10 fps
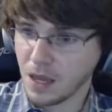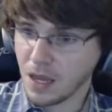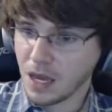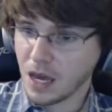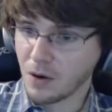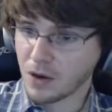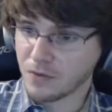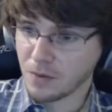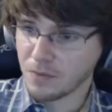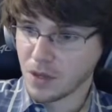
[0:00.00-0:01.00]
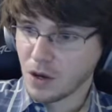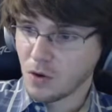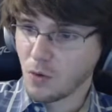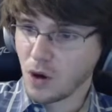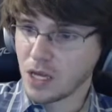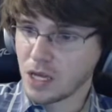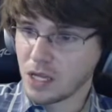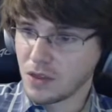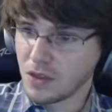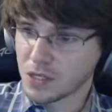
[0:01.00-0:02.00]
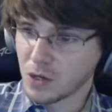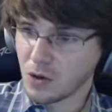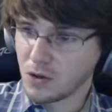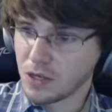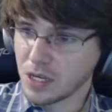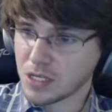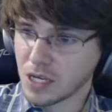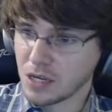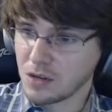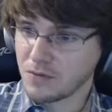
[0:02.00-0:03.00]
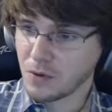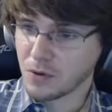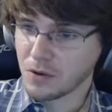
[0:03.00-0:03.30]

However, what this whole executive order,